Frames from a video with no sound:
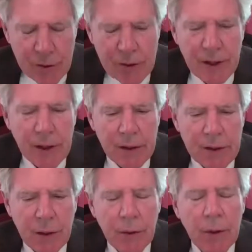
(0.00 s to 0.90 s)
what you're
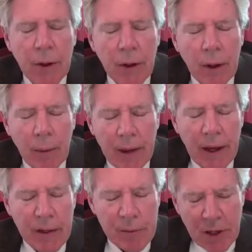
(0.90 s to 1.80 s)
saying. So
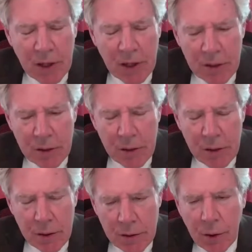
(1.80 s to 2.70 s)
without
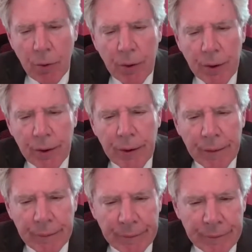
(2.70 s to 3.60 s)
objections, so ordered.